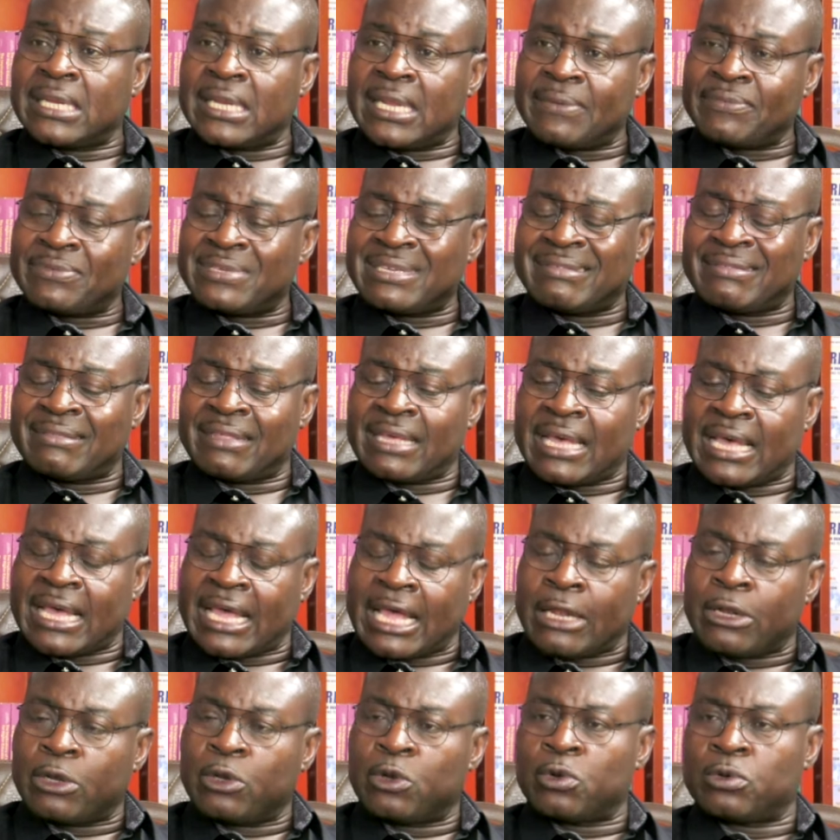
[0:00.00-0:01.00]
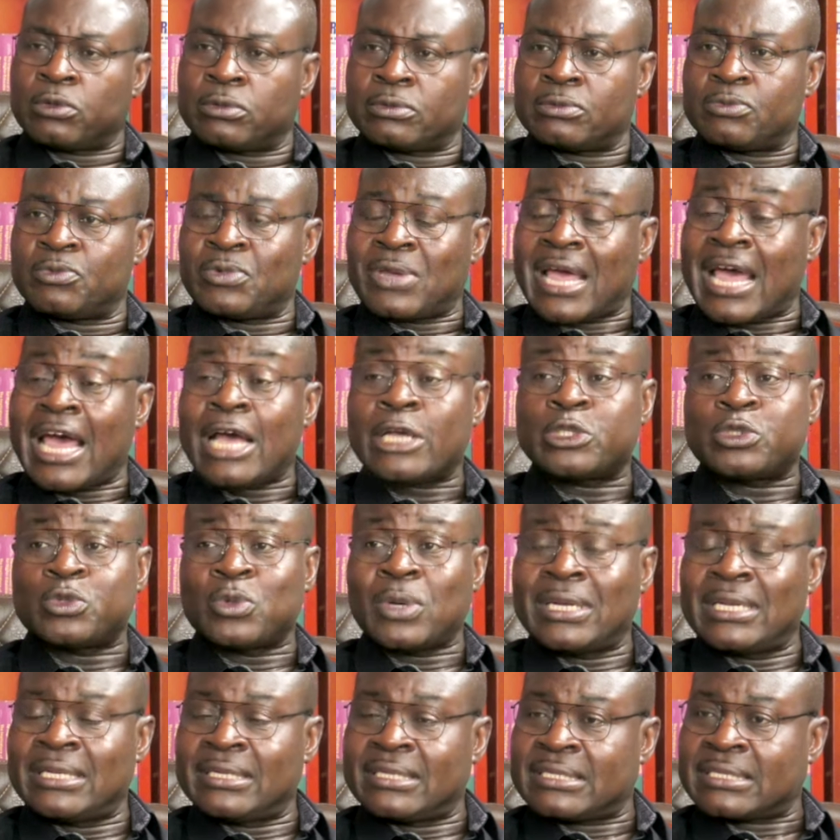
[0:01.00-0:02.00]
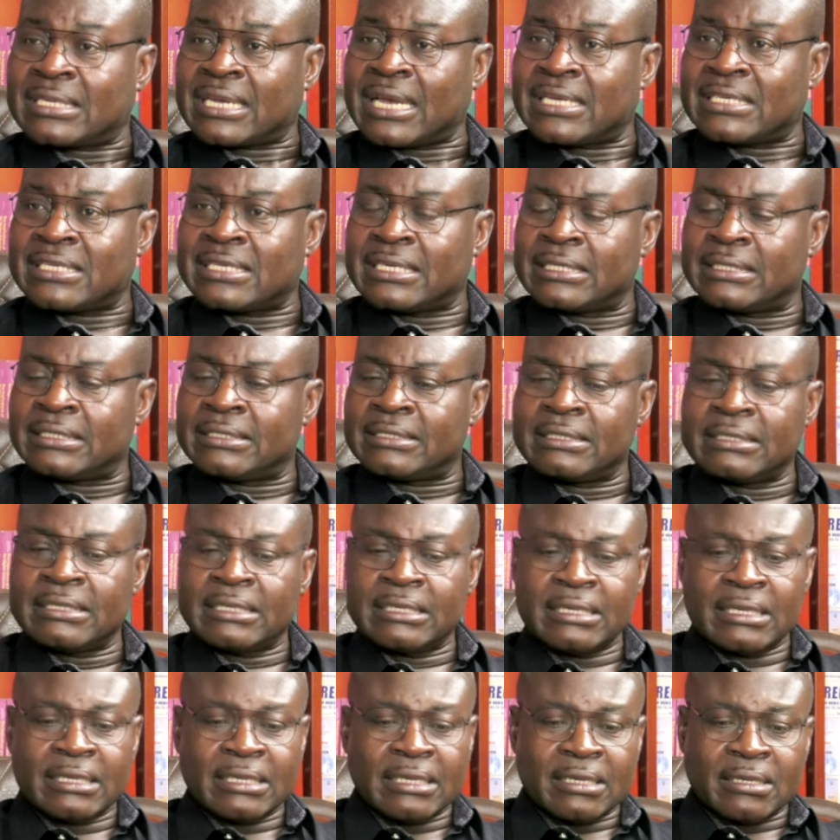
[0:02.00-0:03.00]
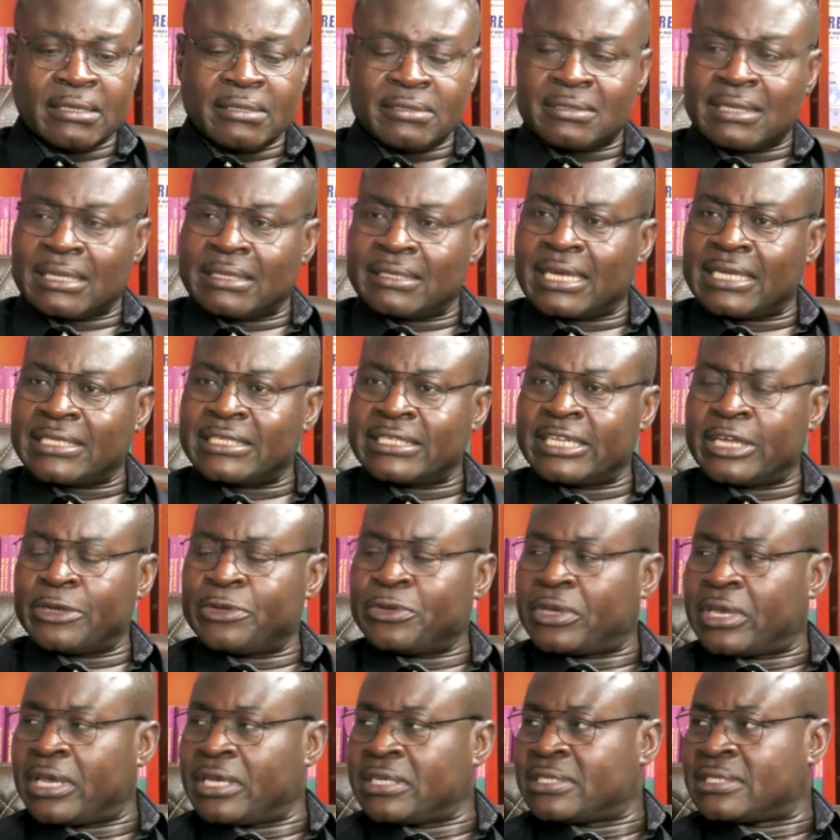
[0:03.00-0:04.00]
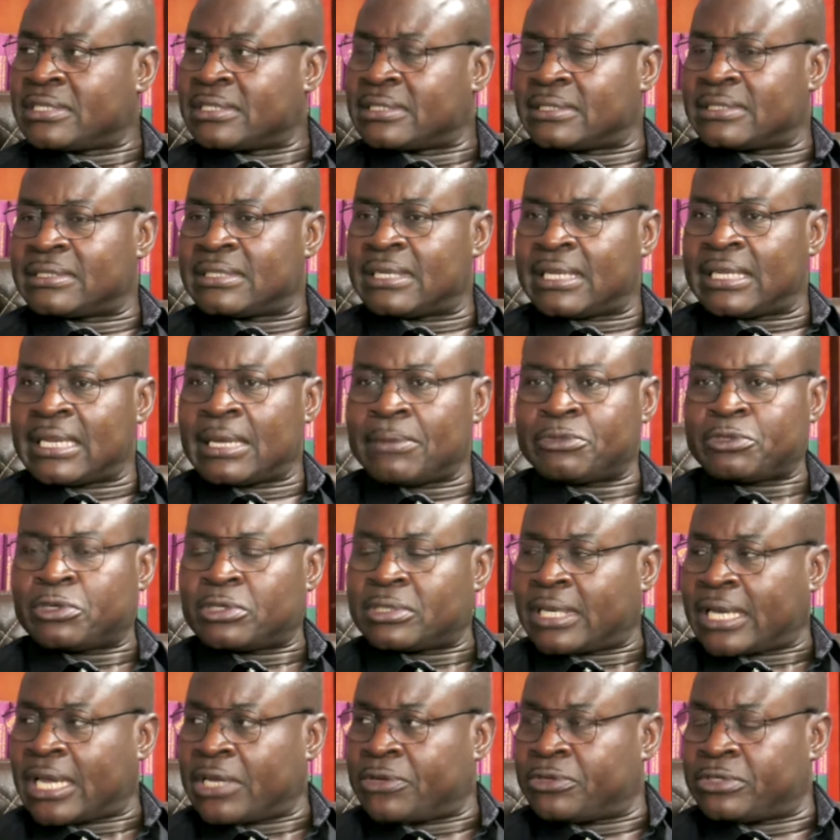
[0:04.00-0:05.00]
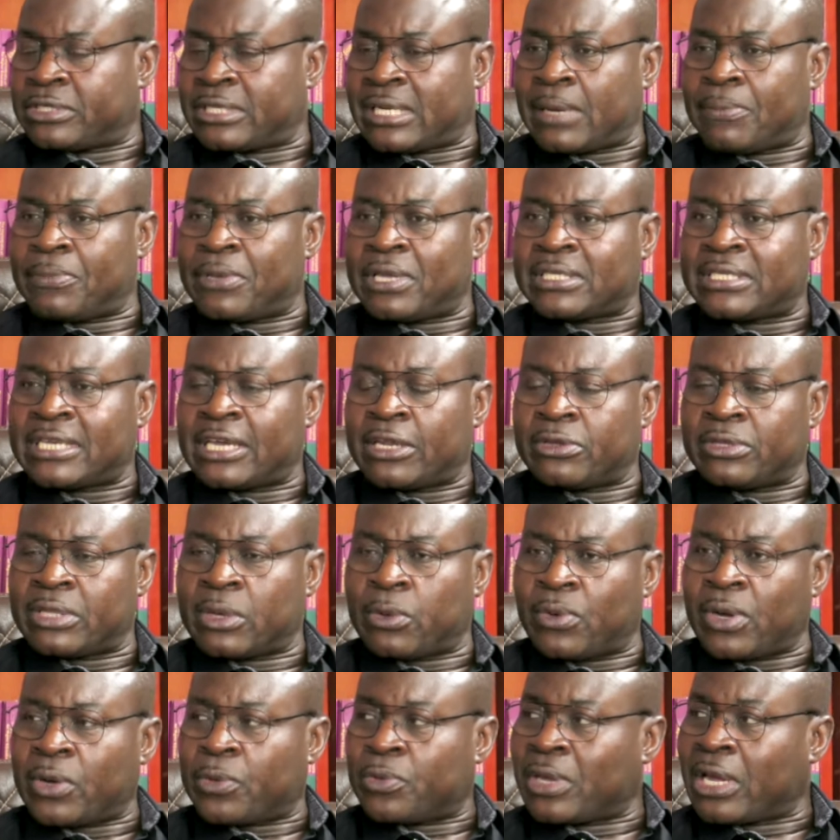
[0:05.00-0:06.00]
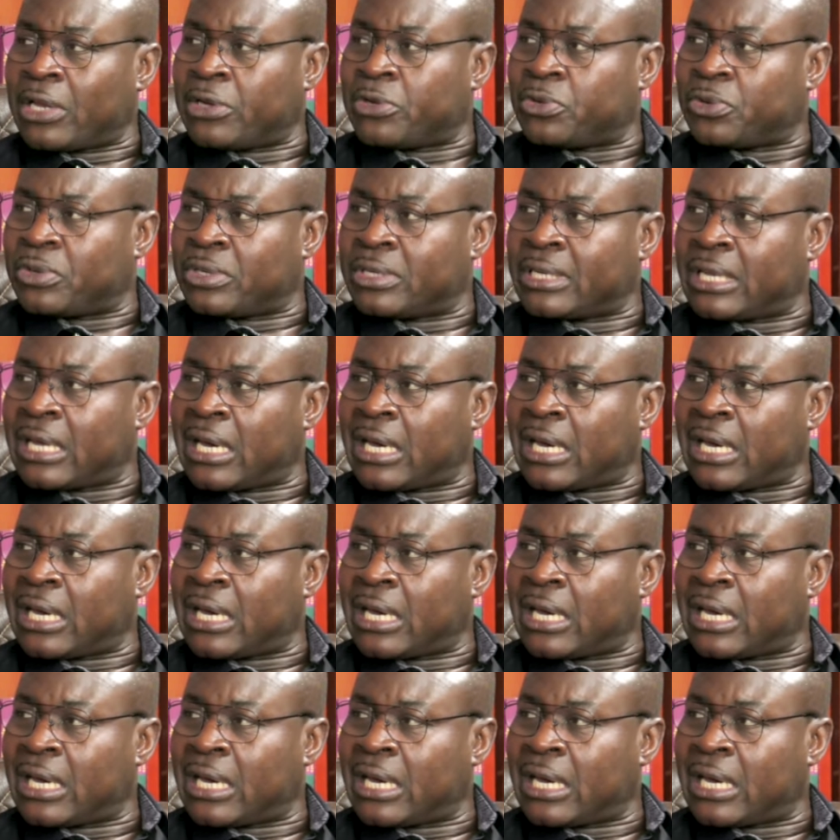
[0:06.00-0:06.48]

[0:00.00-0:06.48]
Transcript: left it there alone. We're actually discussing standards in education, and I'm sure Secretary General may tell you the work we are doing